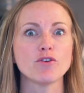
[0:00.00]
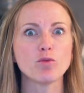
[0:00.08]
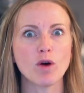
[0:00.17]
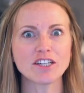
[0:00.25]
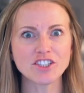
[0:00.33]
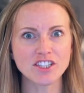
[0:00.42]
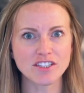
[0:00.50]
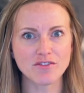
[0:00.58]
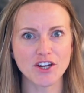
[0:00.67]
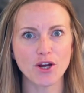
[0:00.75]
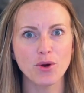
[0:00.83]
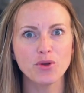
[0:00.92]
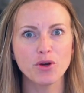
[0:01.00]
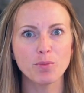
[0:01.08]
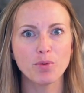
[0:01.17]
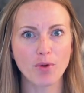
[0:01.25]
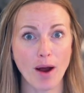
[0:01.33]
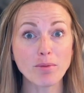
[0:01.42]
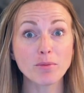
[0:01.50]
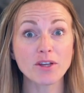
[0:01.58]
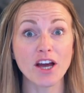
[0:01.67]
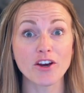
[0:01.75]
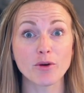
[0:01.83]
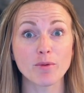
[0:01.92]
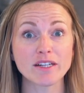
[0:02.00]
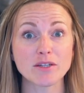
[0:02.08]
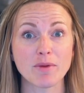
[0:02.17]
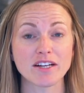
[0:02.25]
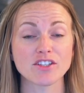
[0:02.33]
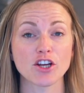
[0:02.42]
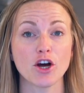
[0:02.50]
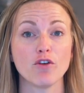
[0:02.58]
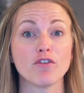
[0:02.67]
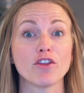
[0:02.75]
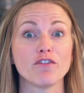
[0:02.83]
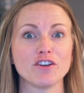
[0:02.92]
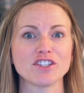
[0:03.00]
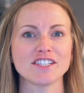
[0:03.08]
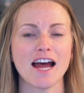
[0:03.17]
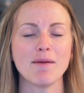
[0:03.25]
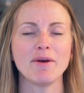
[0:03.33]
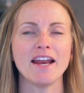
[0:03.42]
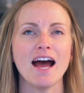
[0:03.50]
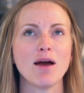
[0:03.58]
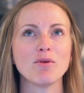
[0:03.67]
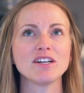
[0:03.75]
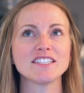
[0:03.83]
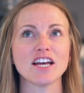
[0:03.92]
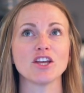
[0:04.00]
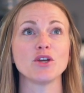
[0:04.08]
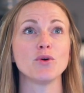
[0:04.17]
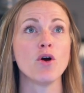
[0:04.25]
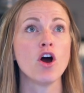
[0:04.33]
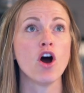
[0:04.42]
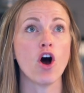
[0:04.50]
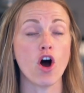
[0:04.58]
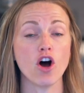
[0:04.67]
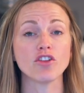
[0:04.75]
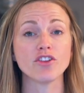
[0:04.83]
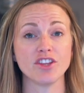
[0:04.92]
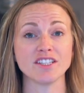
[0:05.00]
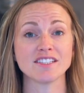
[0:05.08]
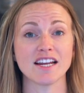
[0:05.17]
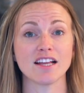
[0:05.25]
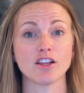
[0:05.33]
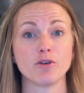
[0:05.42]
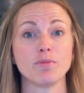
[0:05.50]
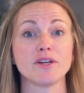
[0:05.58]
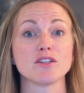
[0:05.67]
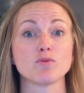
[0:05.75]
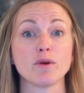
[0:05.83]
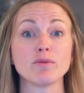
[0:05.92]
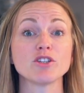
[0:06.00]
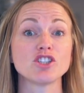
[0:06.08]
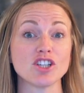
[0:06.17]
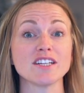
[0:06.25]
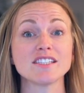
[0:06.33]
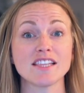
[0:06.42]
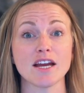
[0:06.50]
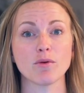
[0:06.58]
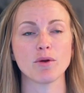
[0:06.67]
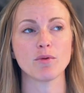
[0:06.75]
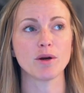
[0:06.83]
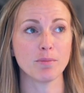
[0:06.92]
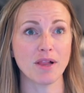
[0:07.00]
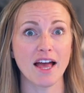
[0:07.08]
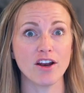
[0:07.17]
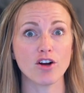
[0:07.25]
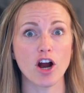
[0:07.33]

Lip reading: So if you're watching this video, you're probably on your way to Mexico for the first time, and I wanna tell you all the things that I learned because we were just there. We were in Playa del